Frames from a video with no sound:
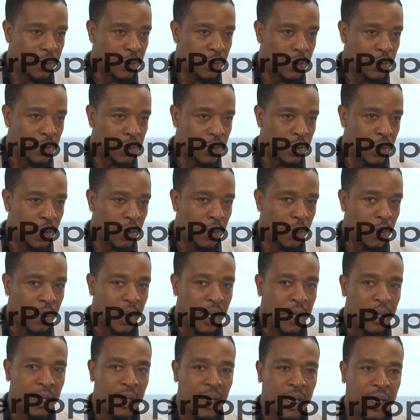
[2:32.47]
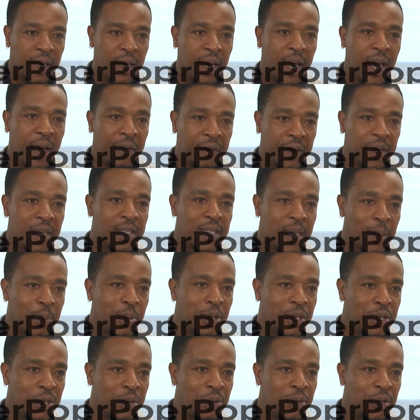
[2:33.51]
So, uh, and having this
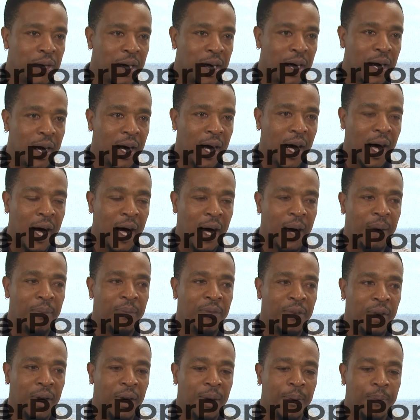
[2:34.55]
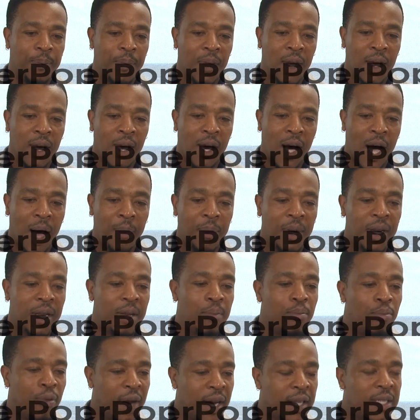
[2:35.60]
opportunity, I've um, I'm going to
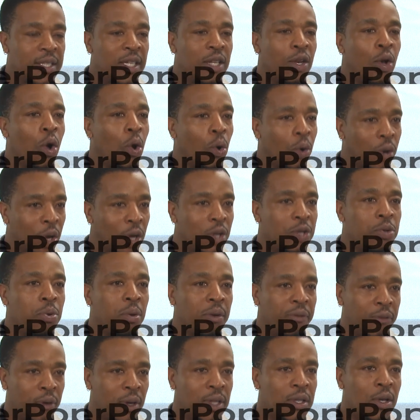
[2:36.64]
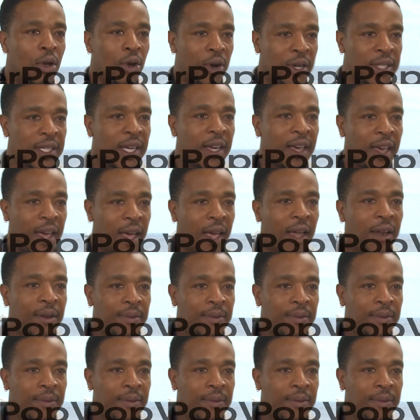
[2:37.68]
embrace it and hold on to it for as long as I can.